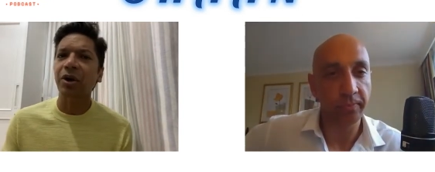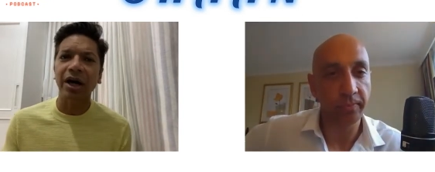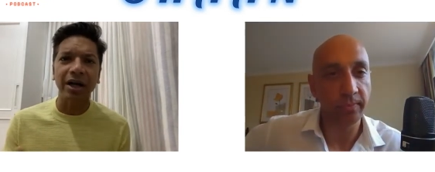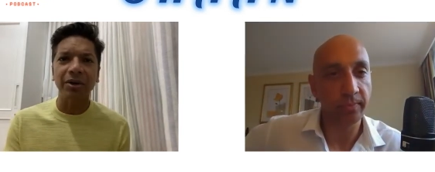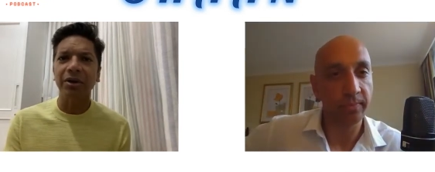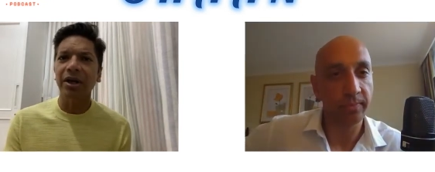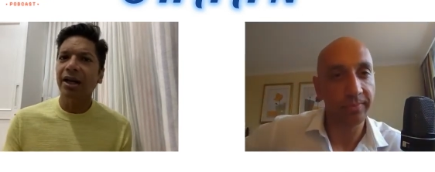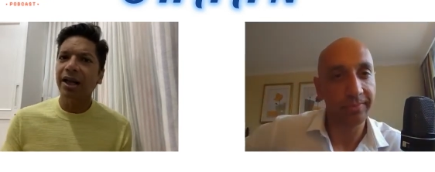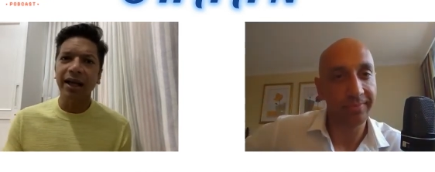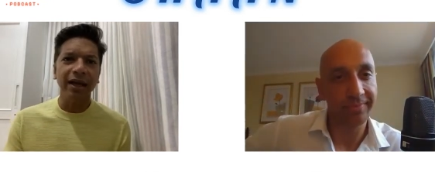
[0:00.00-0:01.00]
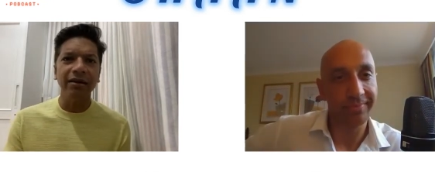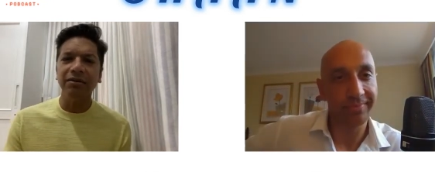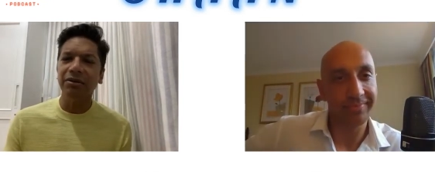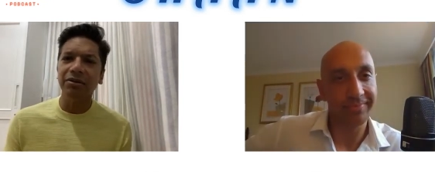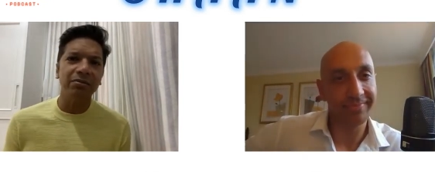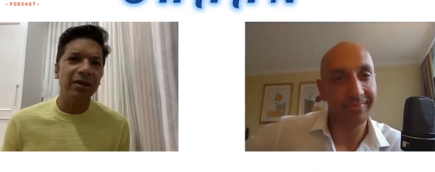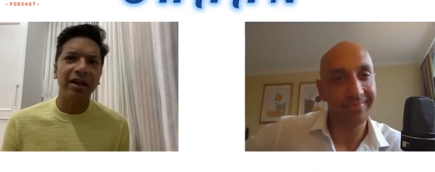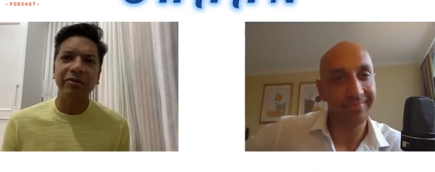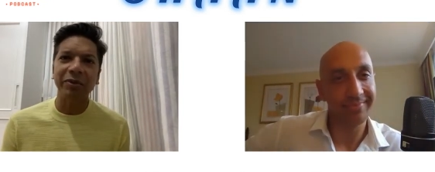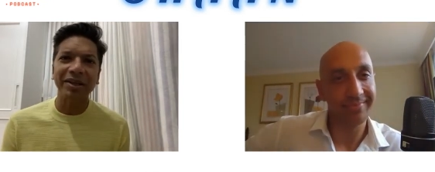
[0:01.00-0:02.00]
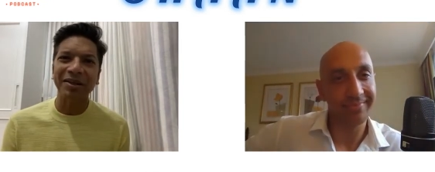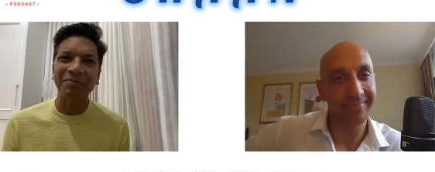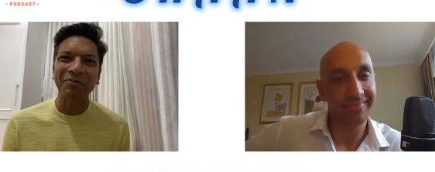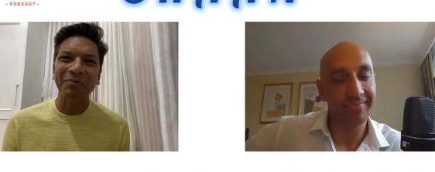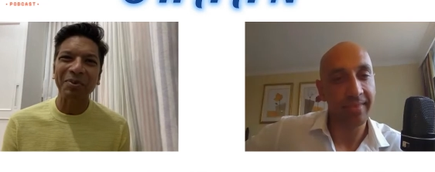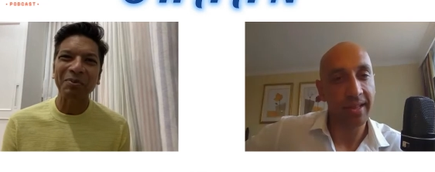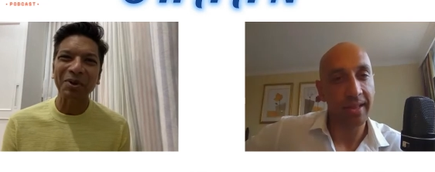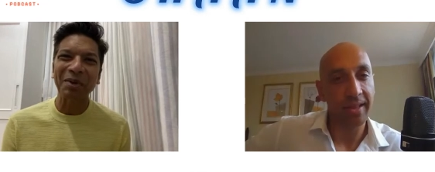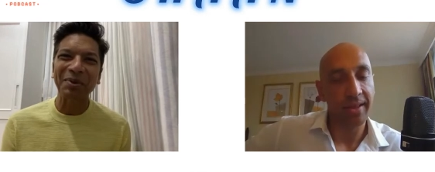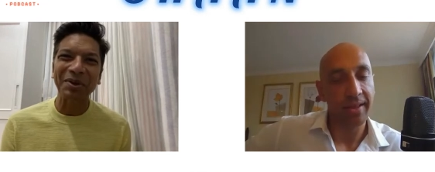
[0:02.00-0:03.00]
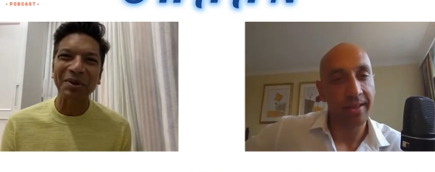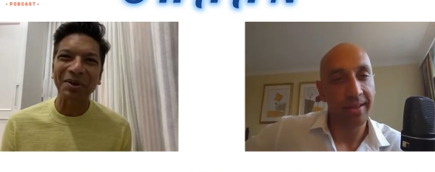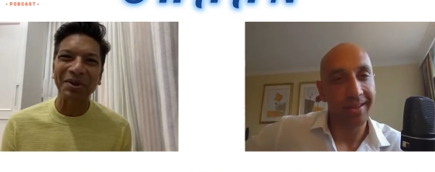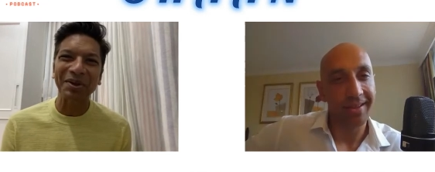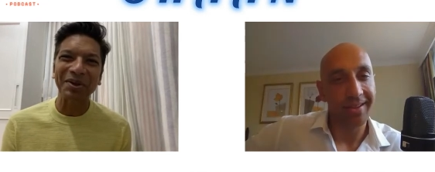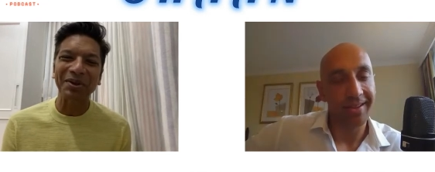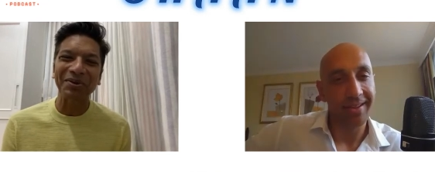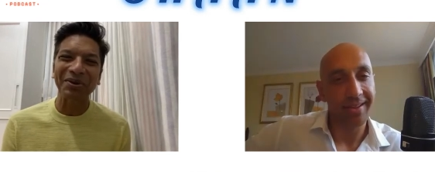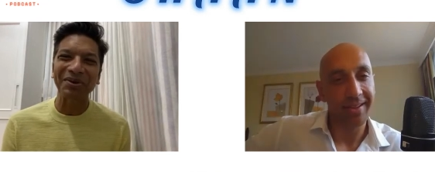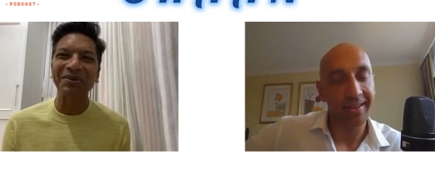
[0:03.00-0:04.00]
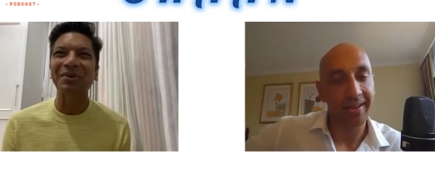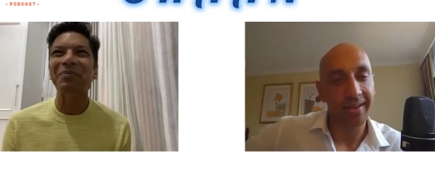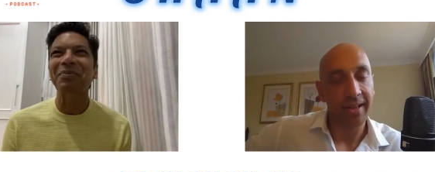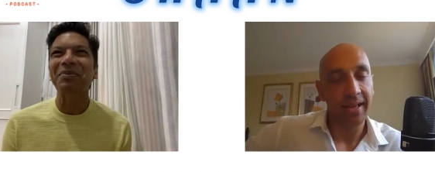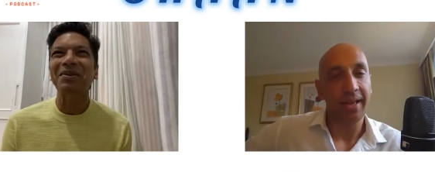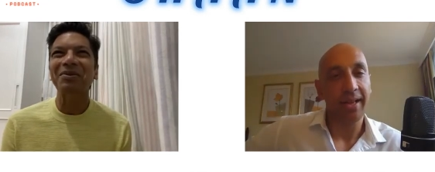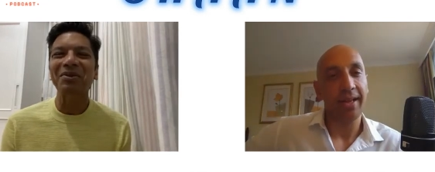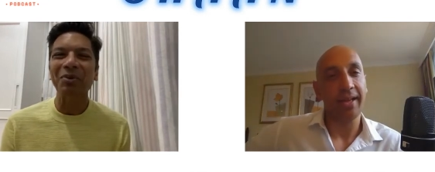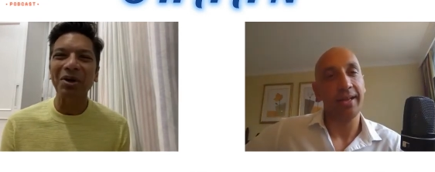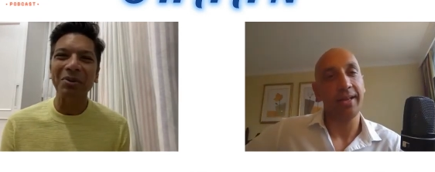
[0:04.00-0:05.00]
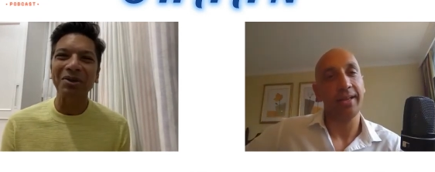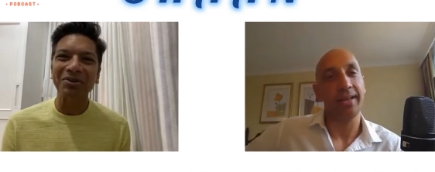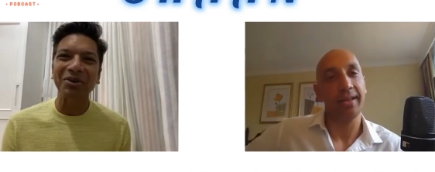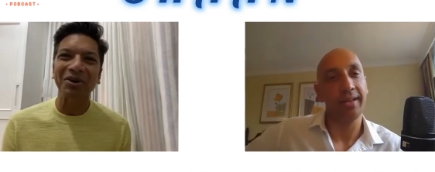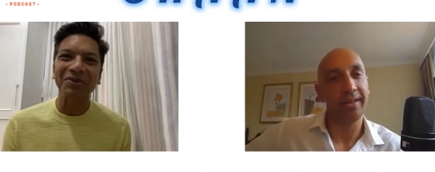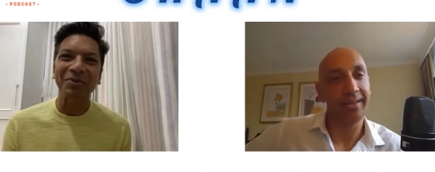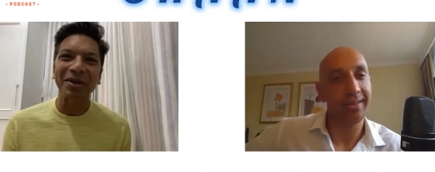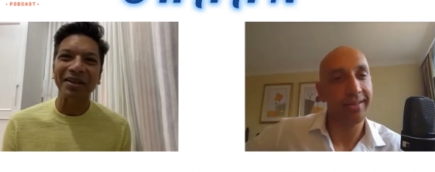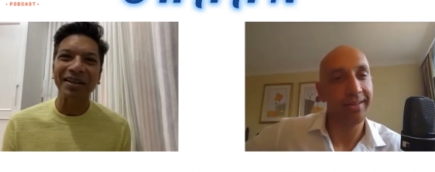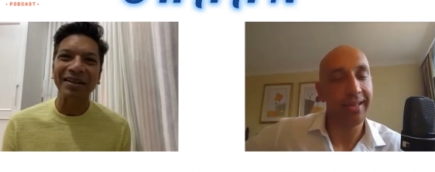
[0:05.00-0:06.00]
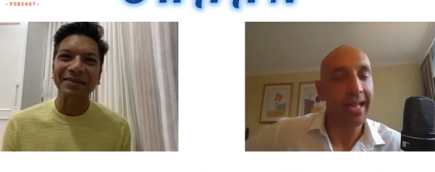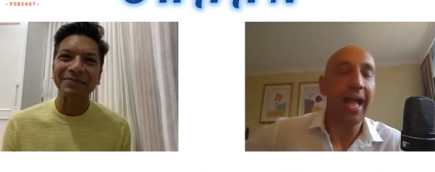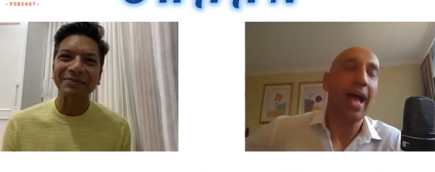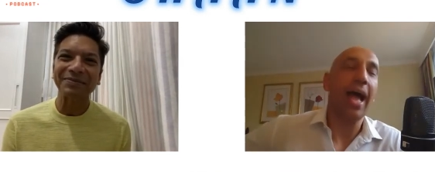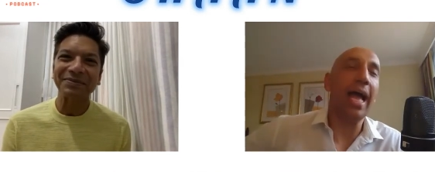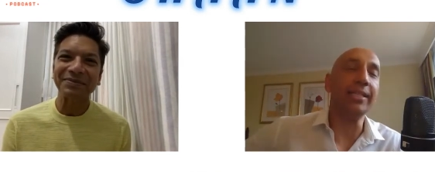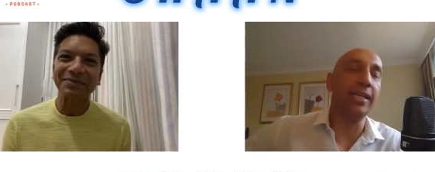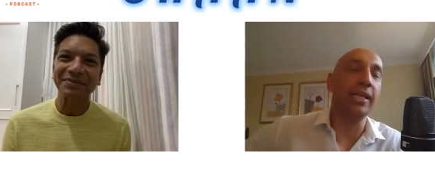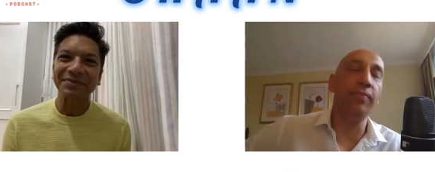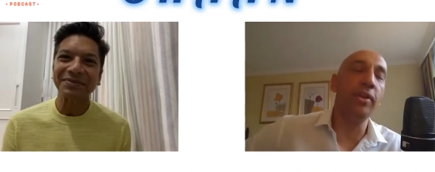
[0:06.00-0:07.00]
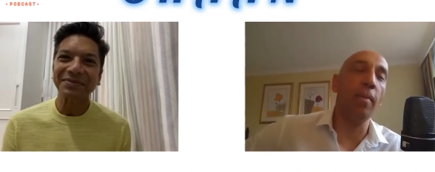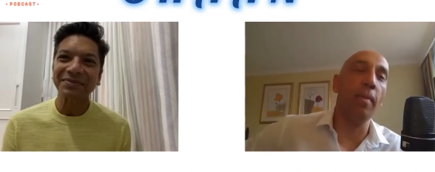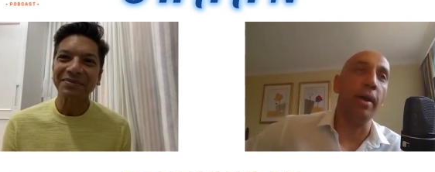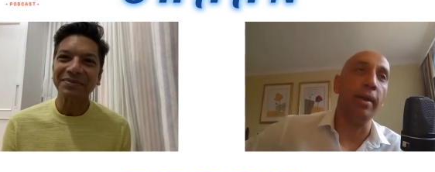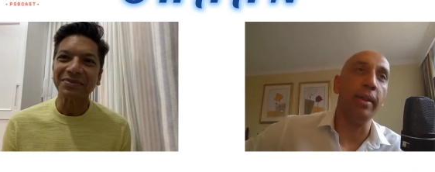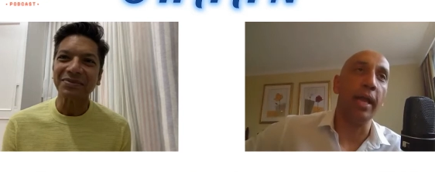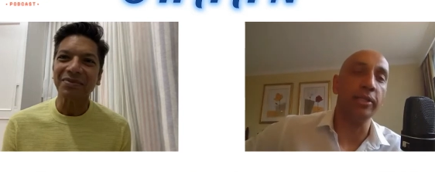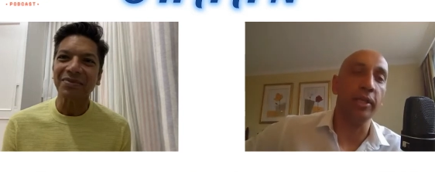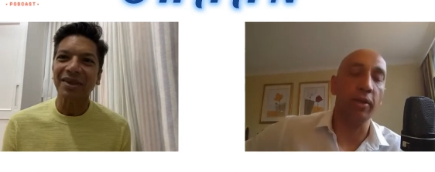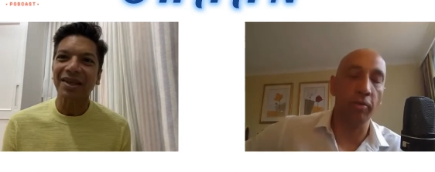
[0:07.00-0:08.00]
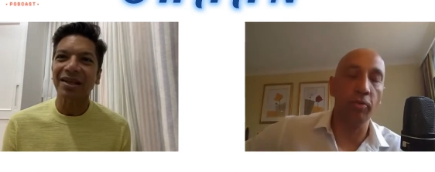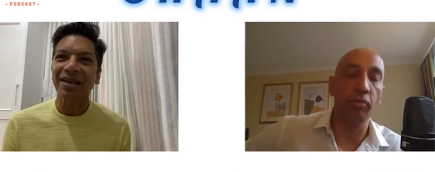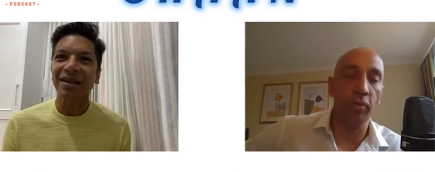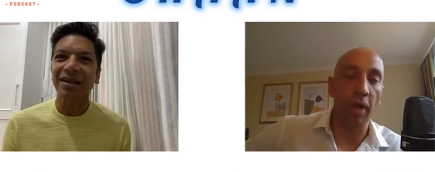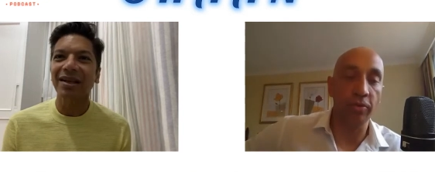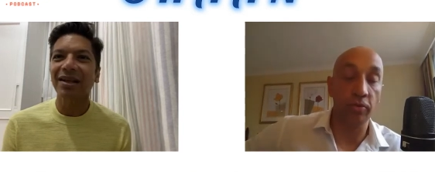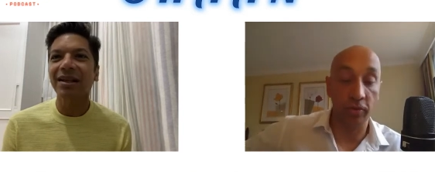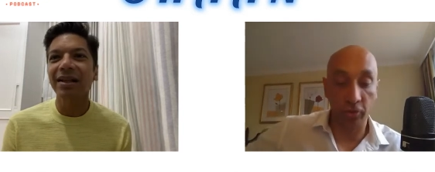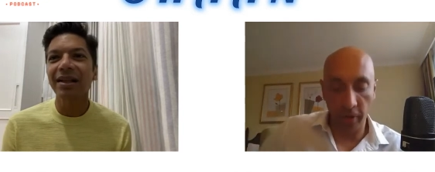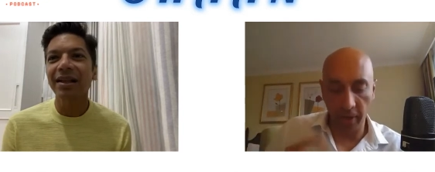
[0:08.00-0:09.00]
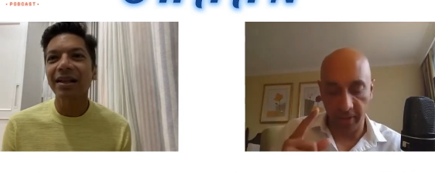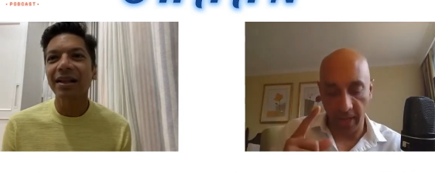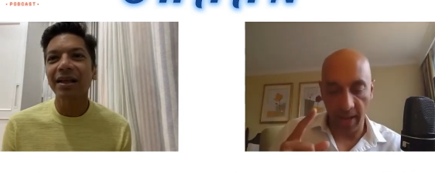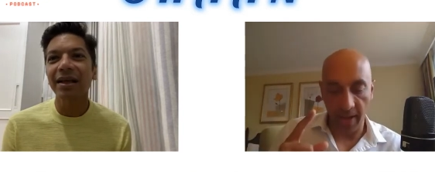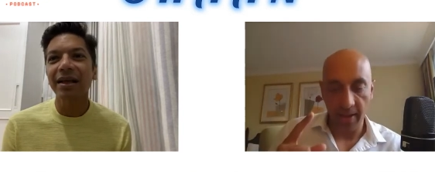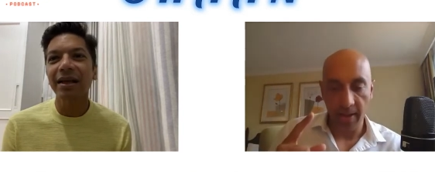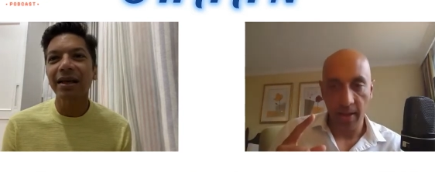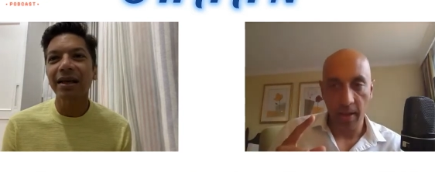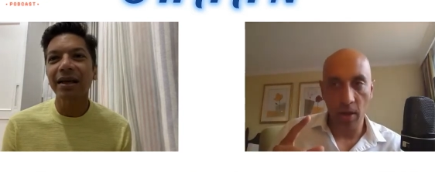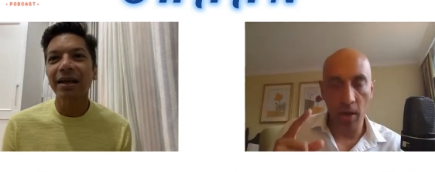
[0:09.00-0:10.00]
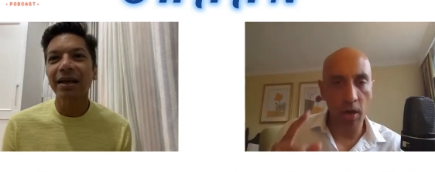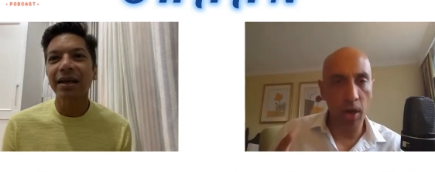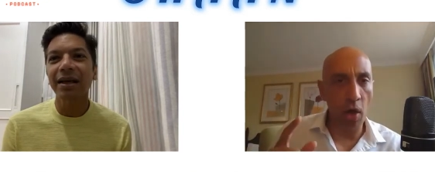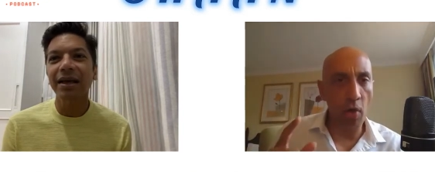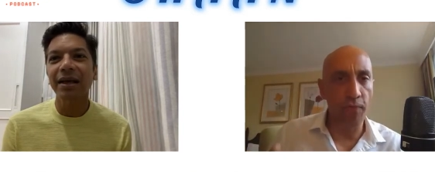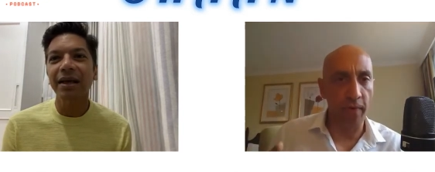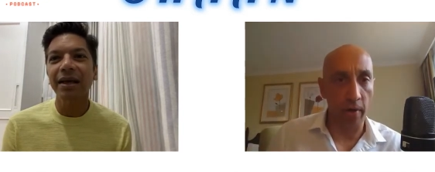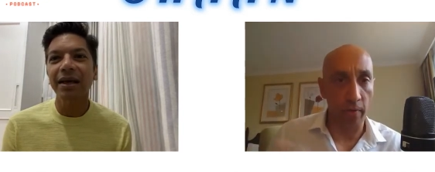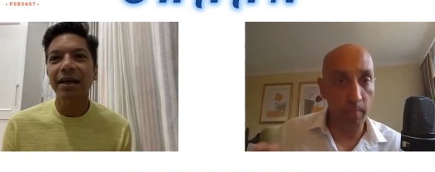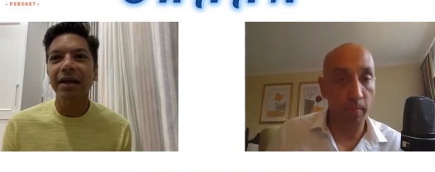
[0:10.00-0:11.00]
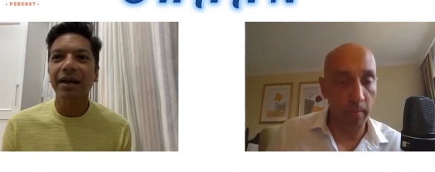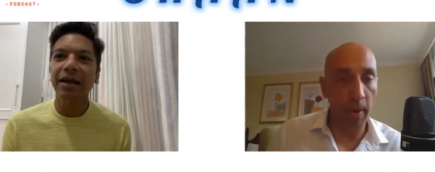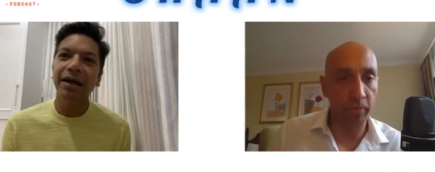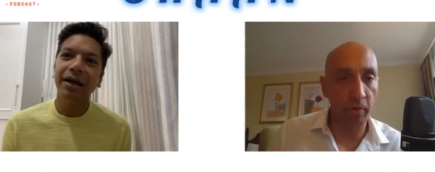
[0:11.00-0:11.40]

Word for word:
Speaker 1: your heart out, and you know, everyone can put up a good good song. So so it's more about the songs for me,
Speaker 2: really. Actually, if you don't mind, and actually, you, as you just triggered that, Loafer, Muhammad